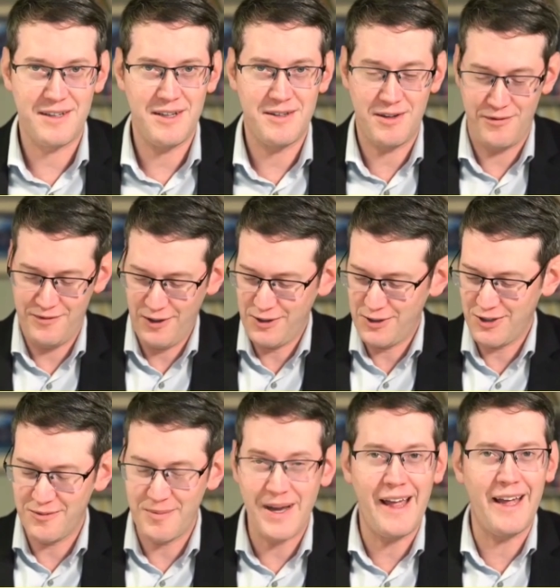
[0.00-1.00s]
It's a function
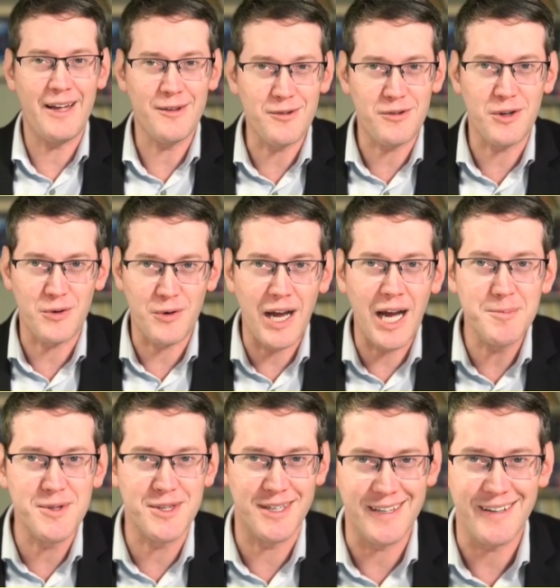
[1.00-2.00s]
of my hands to
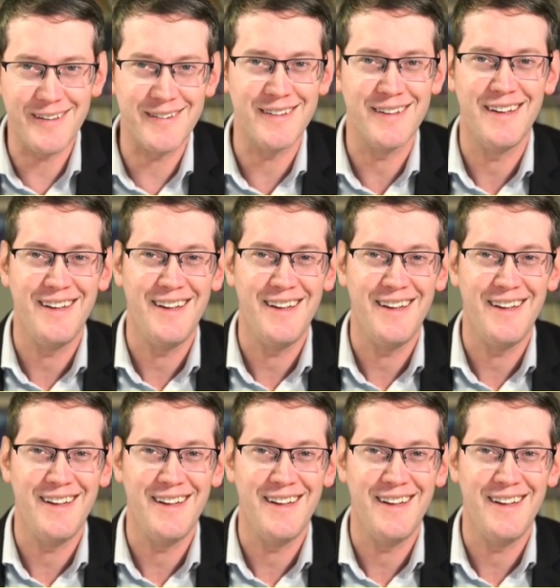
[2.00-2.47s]
grab things.